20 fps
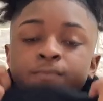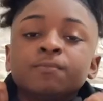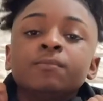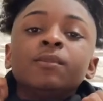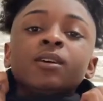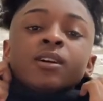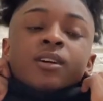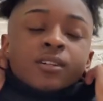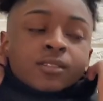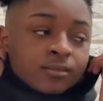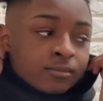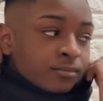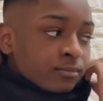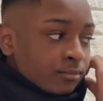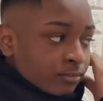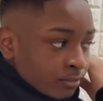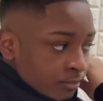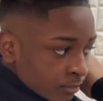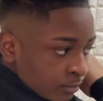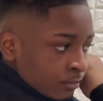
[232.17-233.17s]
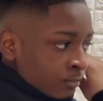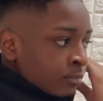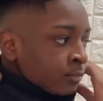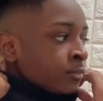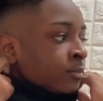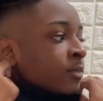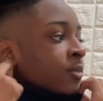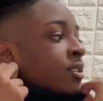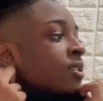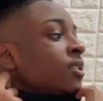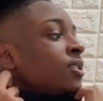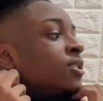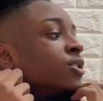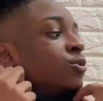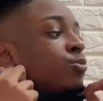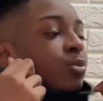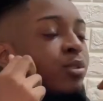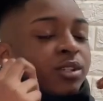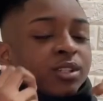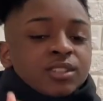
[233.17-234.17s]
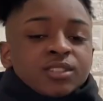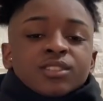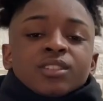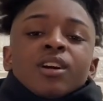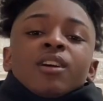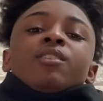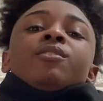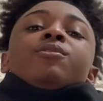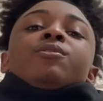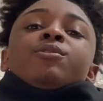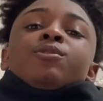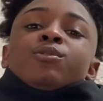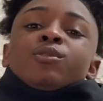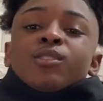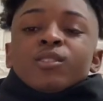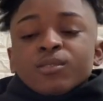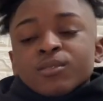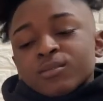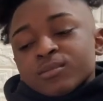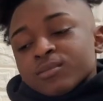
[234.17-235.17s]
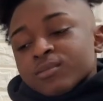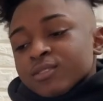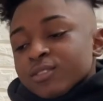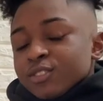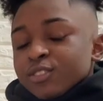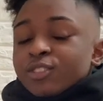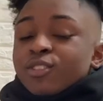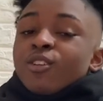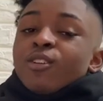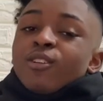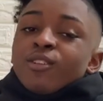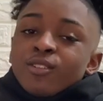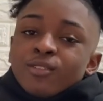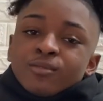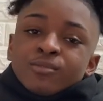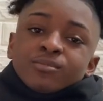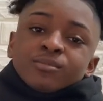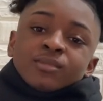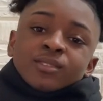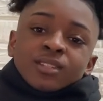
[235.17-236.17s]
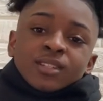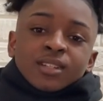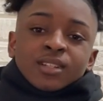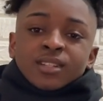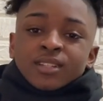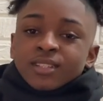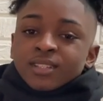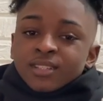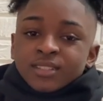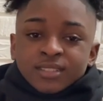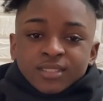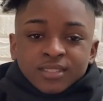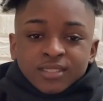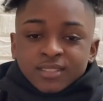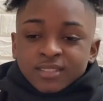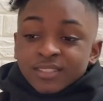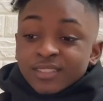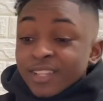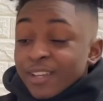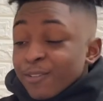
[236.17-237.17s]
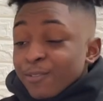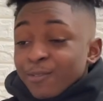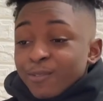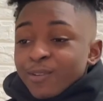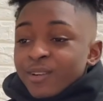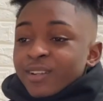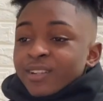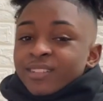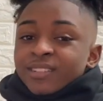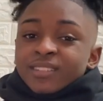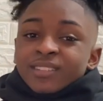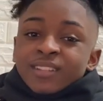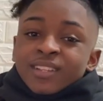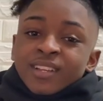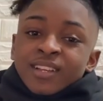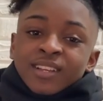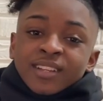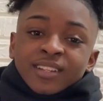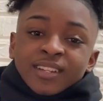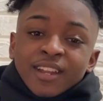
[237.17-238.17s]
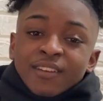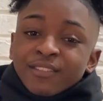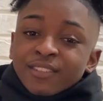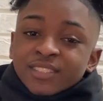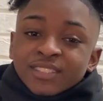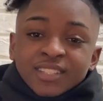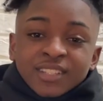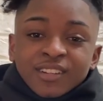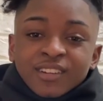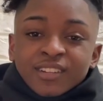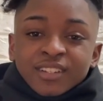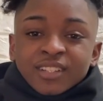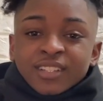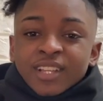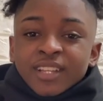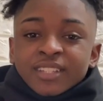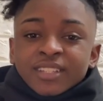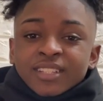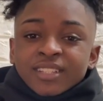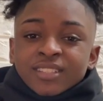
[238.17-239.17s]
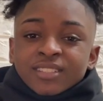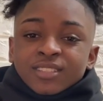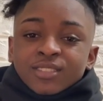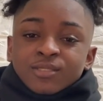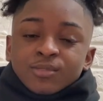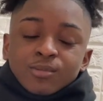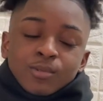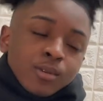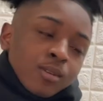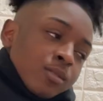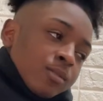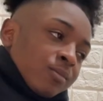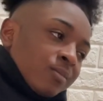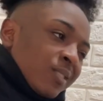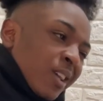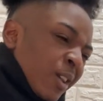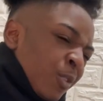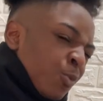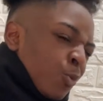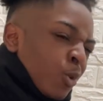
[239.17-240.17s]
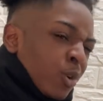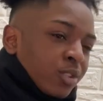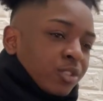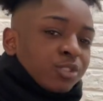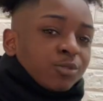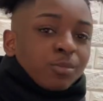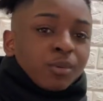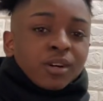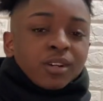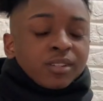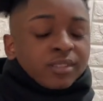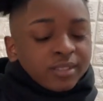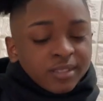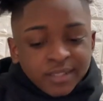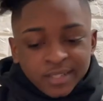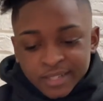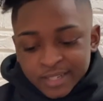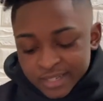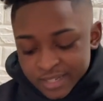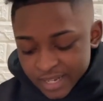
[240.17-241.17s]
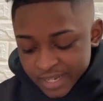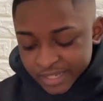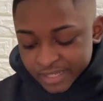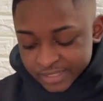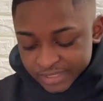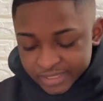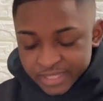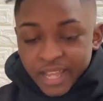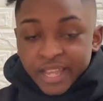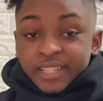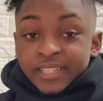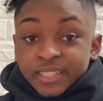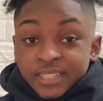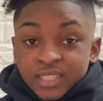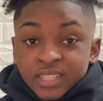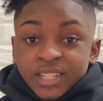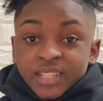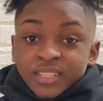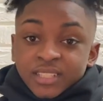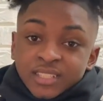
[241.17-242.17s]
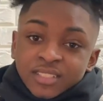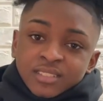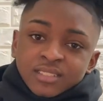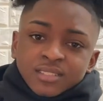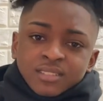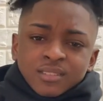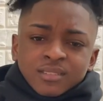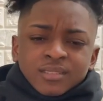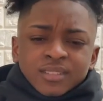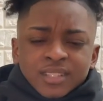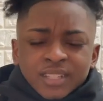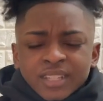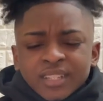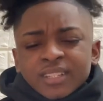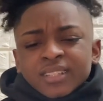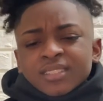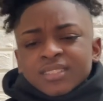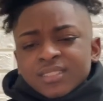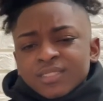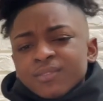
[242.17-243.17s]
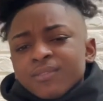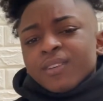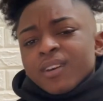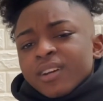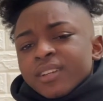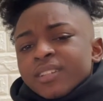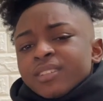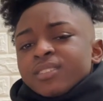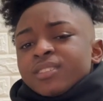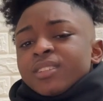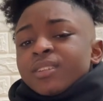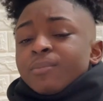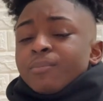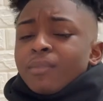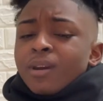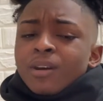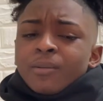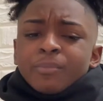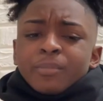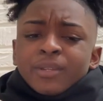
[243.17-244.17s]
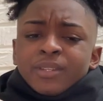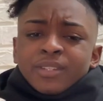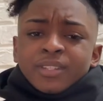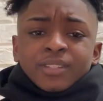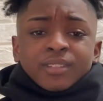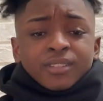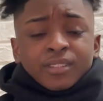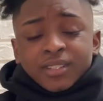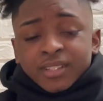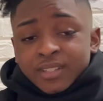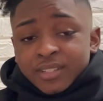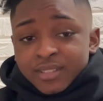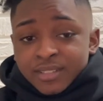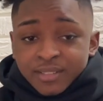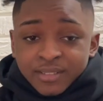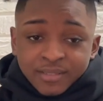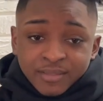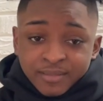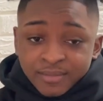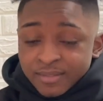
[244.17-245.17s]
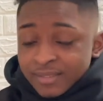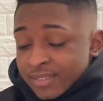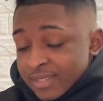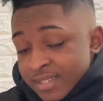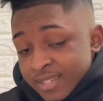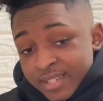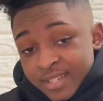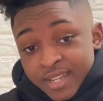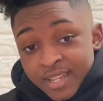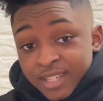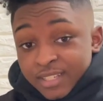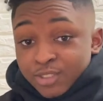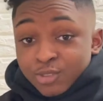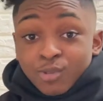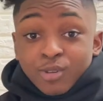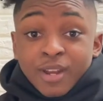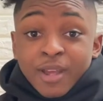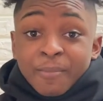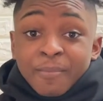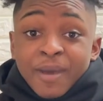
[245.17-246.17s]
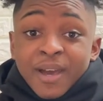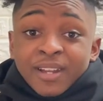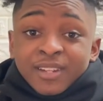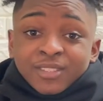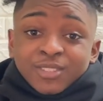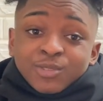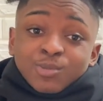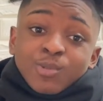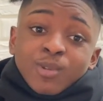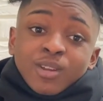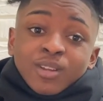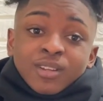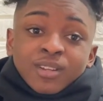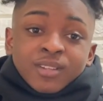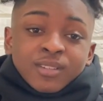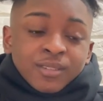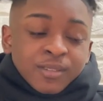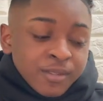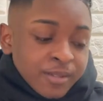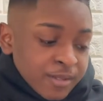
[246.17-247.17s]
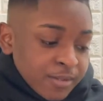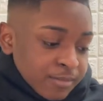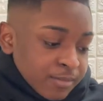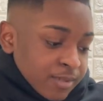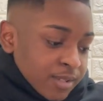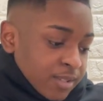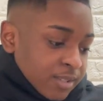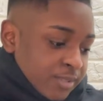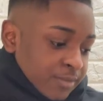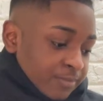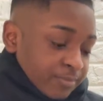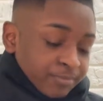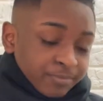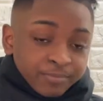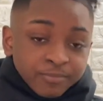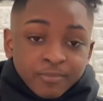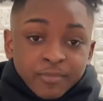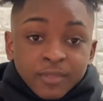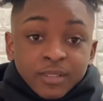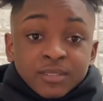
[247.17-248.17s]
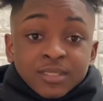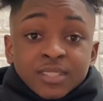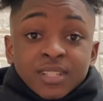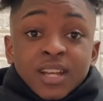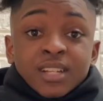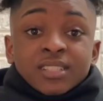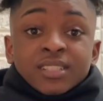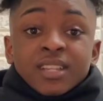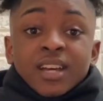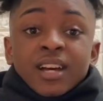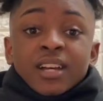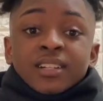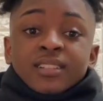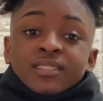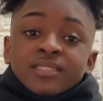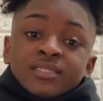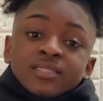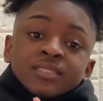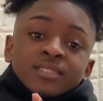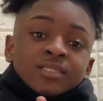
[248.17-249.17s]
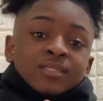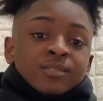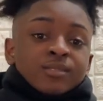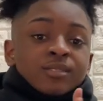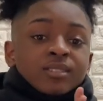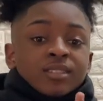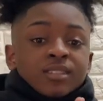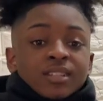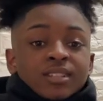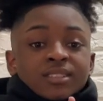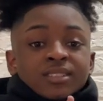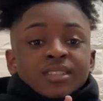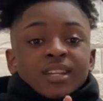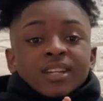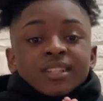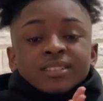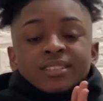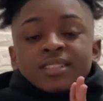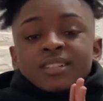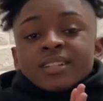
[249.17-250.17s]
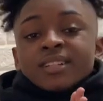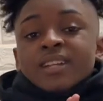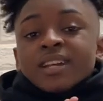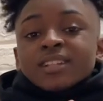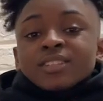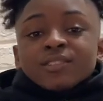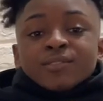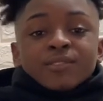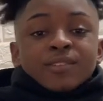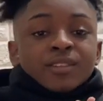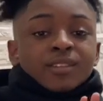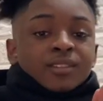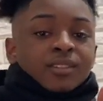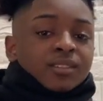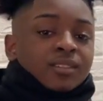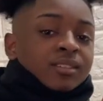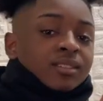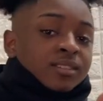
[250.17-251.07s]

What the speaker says: but it's pretty tough, you know. It's calm, it's different. Never seen a hoodie like this. Well, like once, but not exactly like this. So yeah, it's fire in my opinion, and that's all that matters. Word. But besides that, let's get into the next fit.